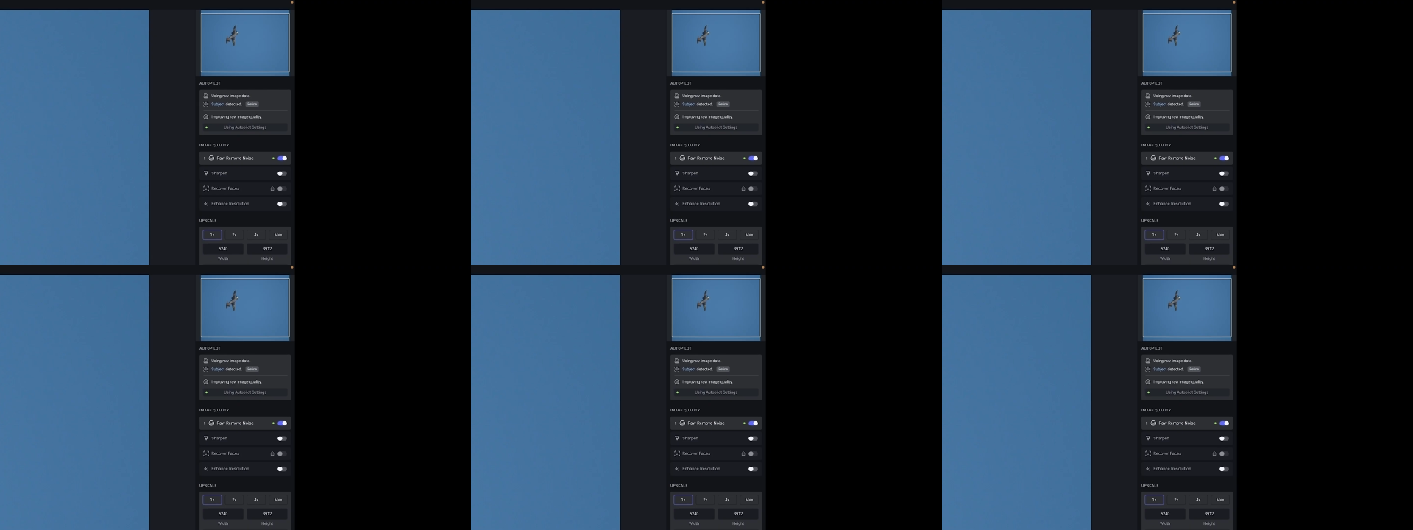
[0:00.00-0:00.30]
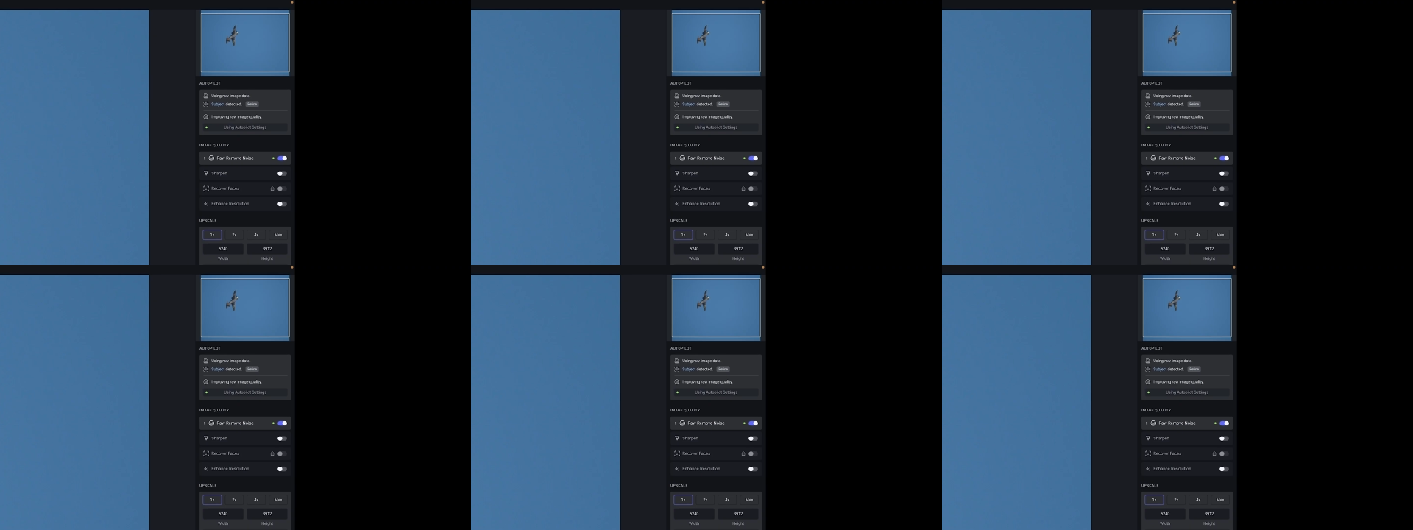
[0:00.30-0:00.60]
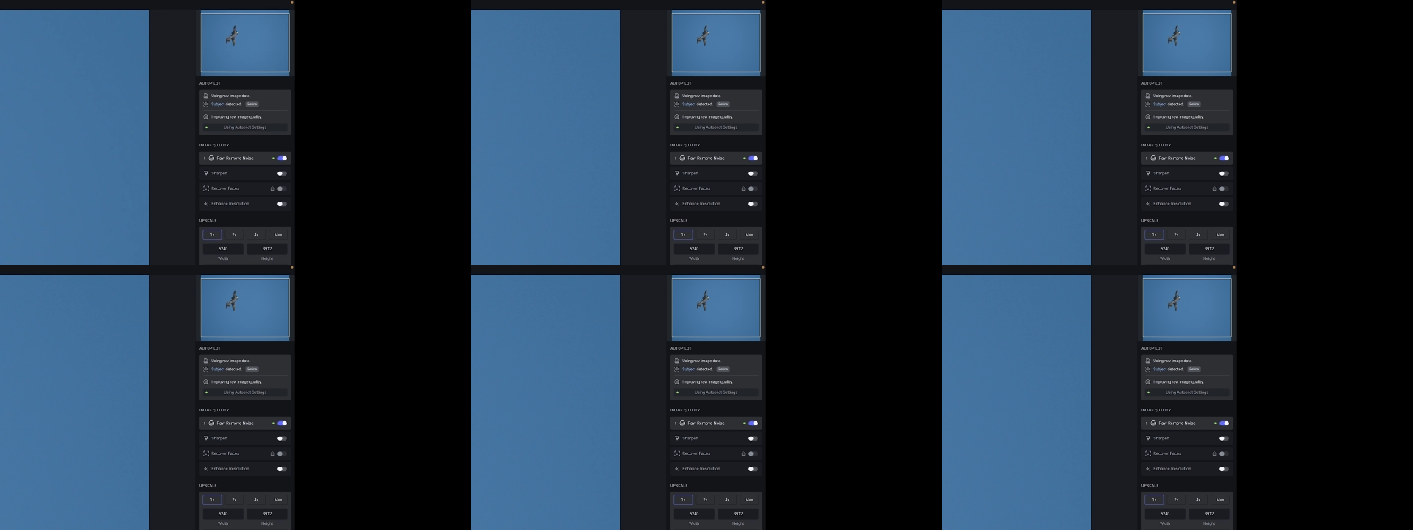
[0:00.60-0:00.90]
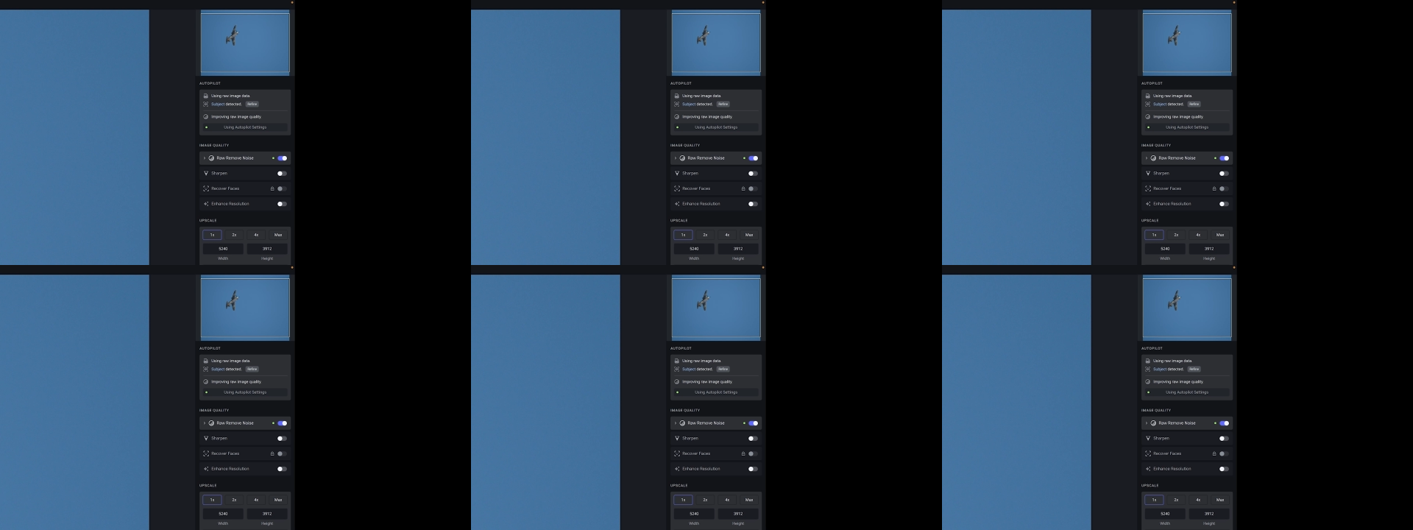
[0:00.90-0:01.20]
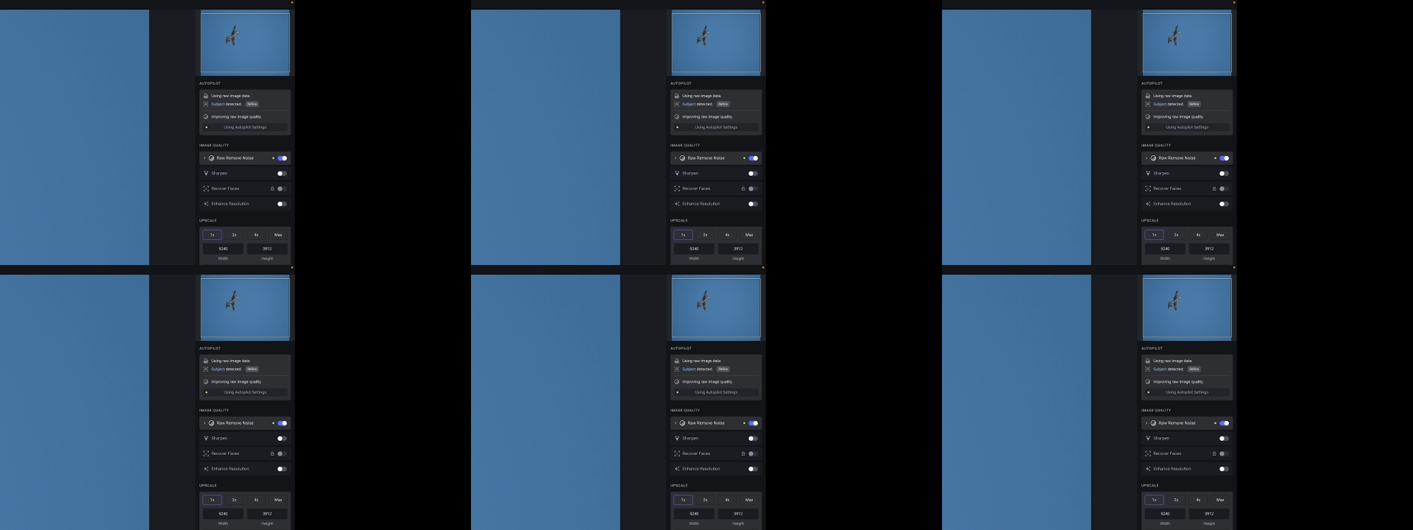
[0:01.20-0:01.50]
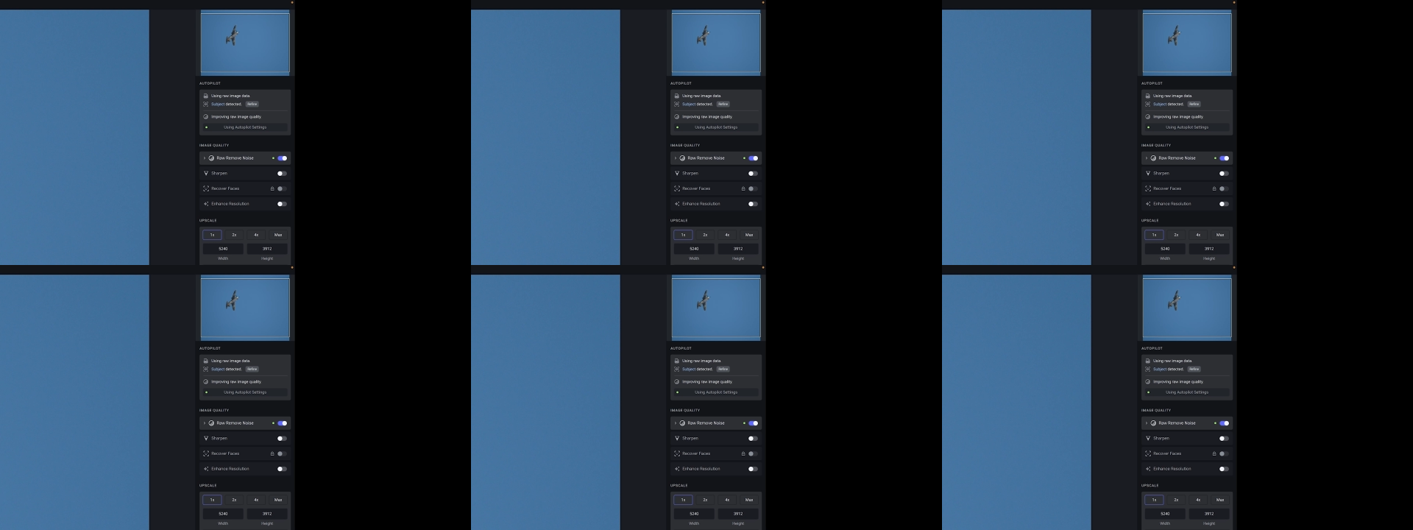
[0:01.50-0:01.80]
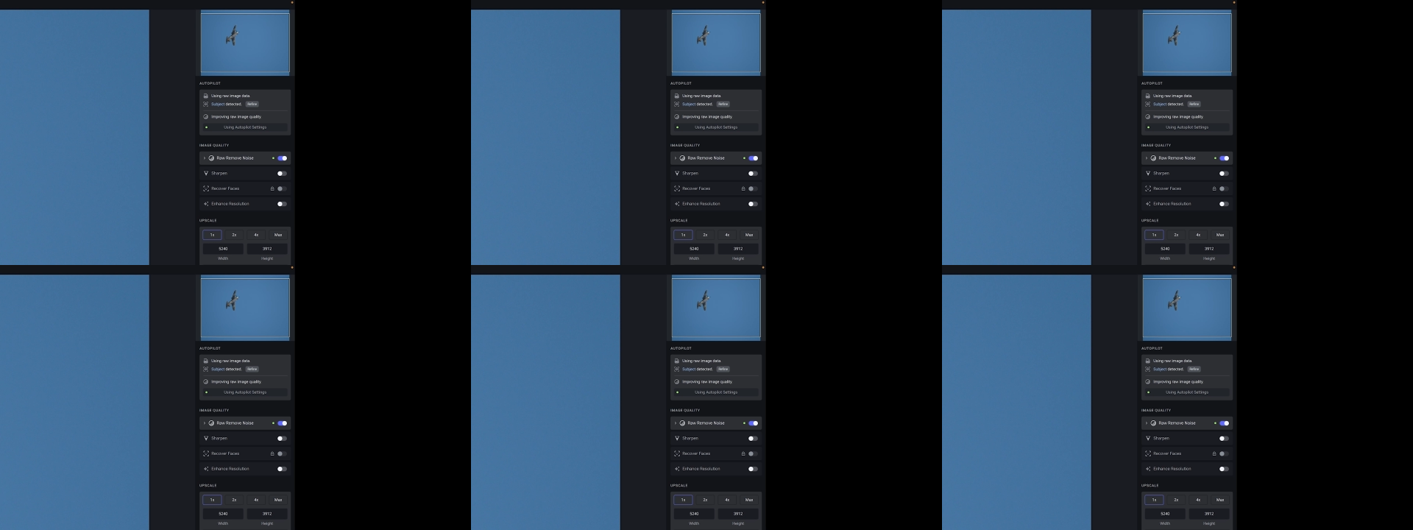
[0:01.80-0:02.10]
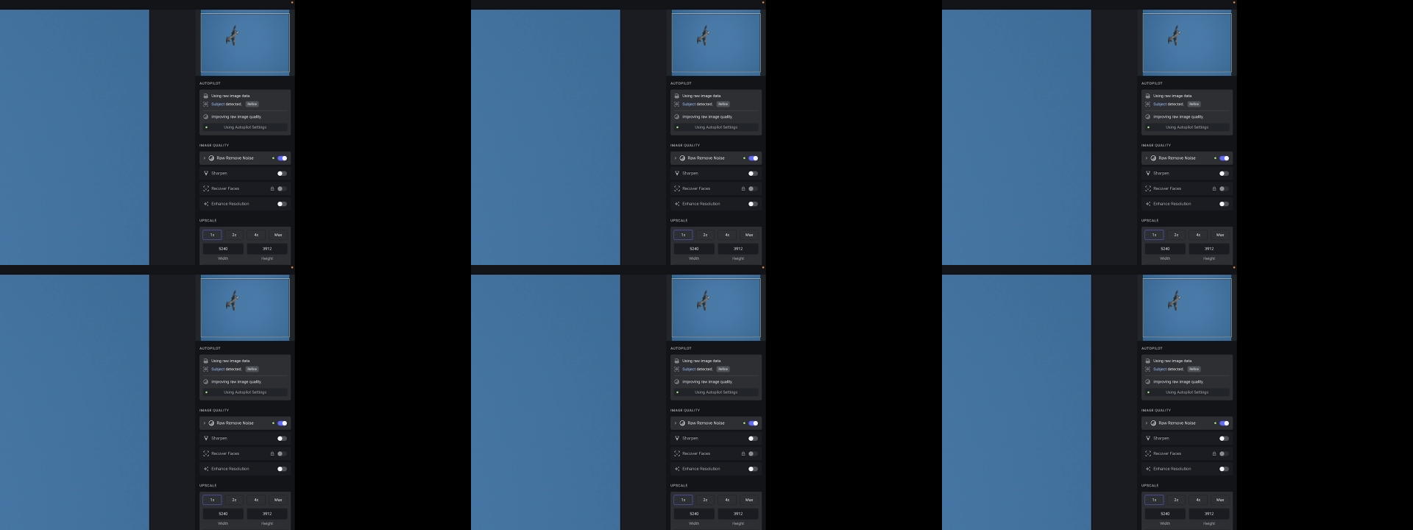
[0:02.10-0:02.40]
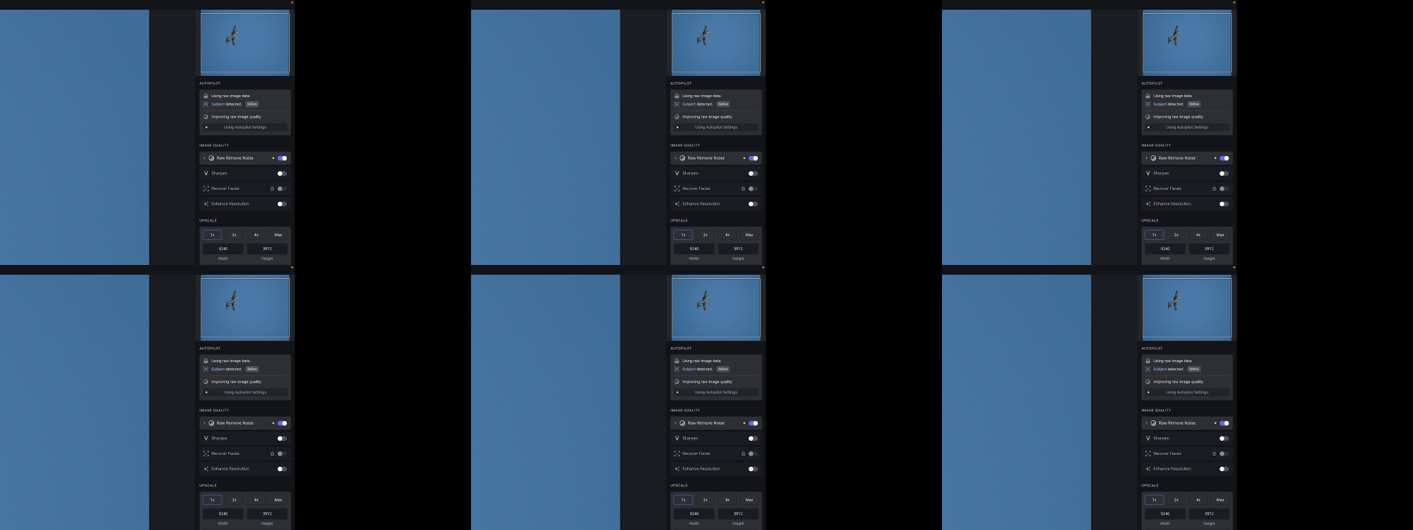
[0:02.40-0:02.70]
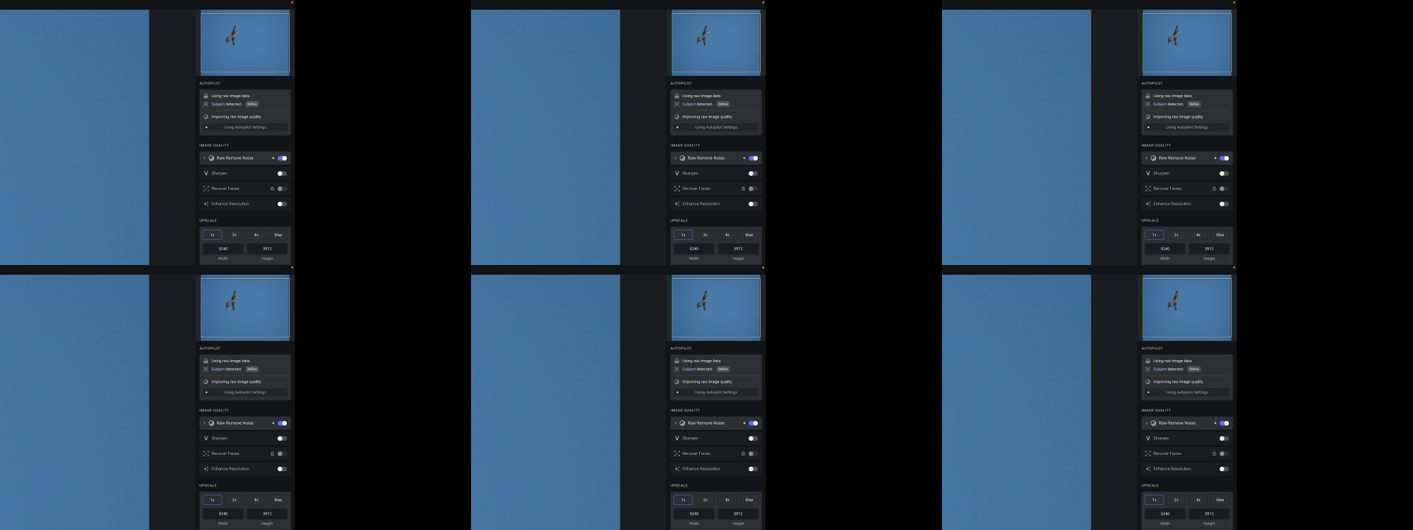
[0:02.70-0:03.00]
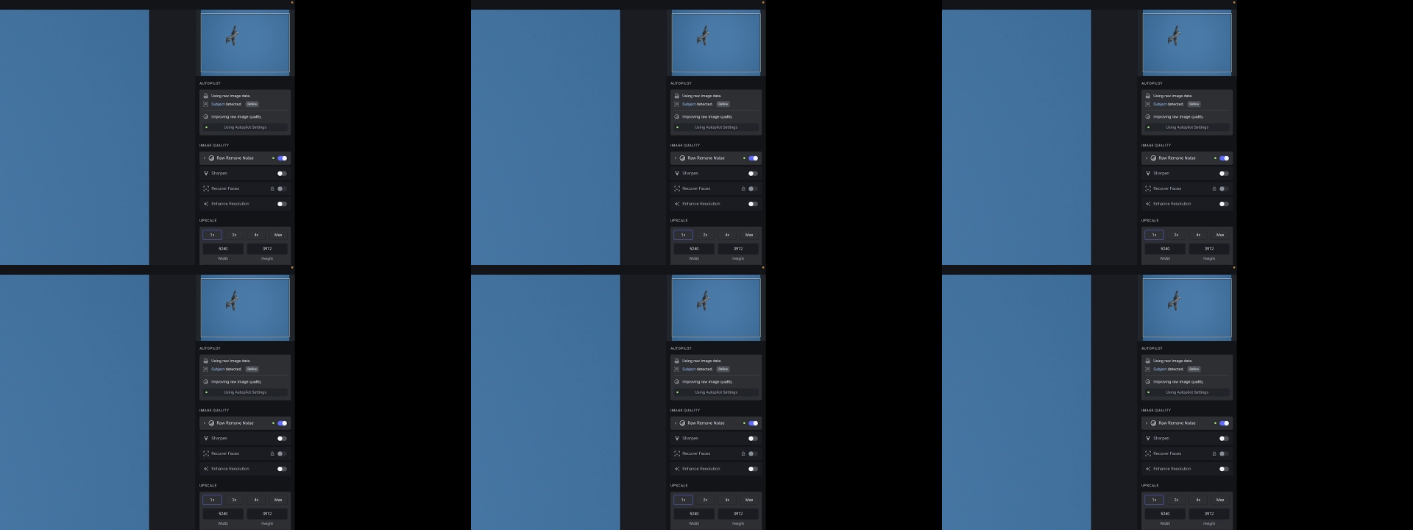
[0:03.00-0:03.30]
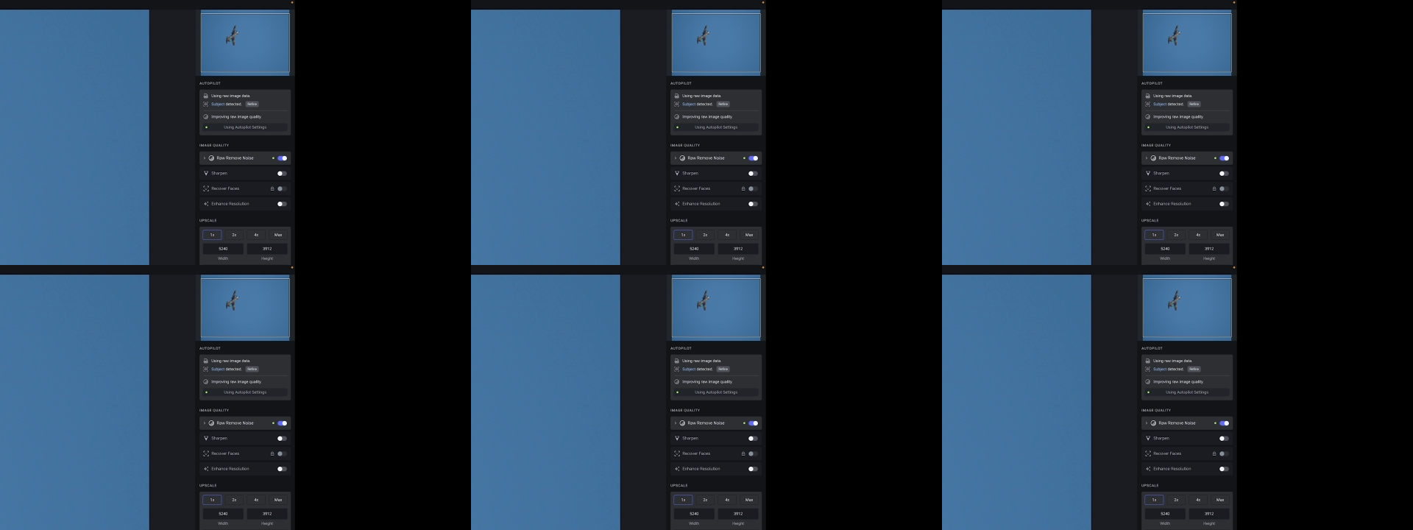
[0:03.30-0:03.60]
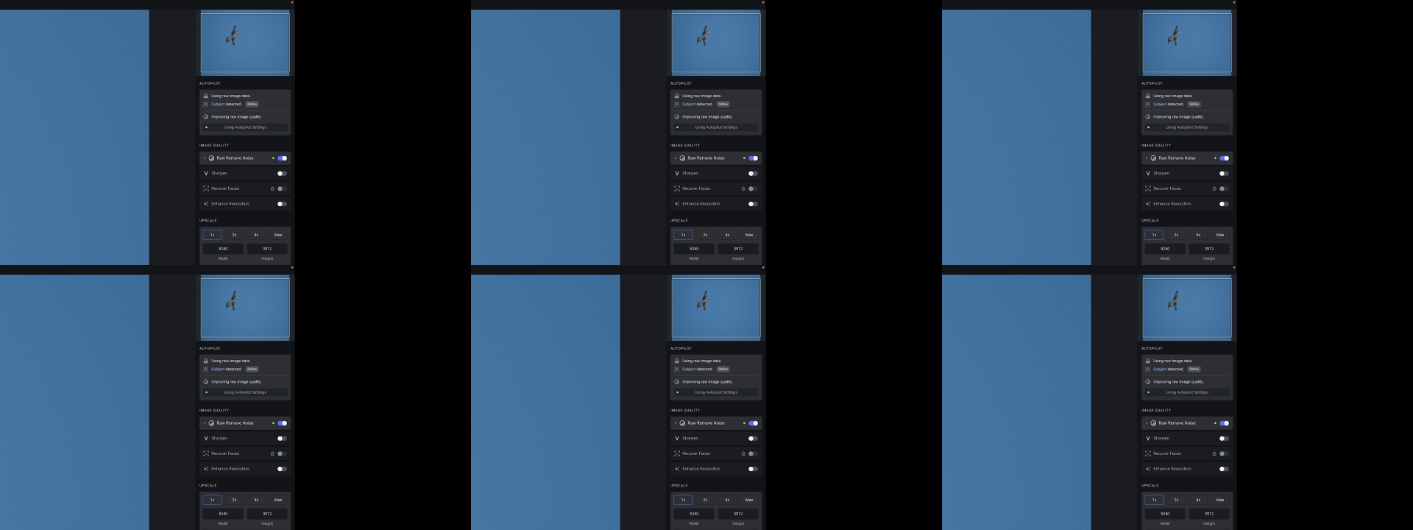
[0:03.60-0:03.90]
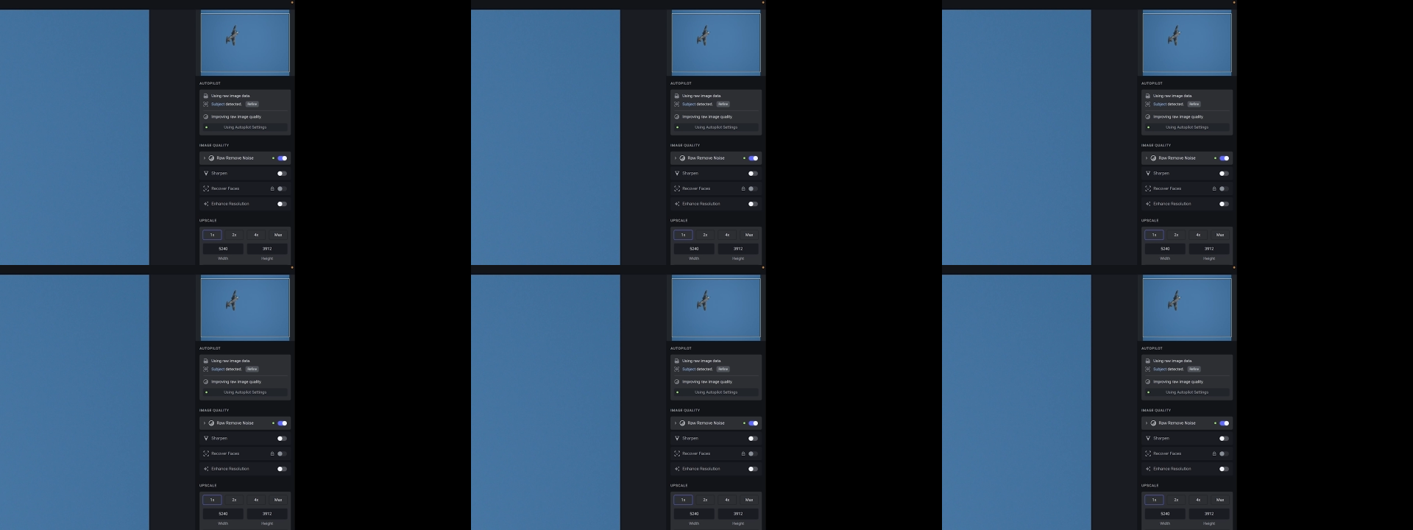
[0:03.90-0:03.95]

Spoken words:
No face is visible, so there are no lips to read.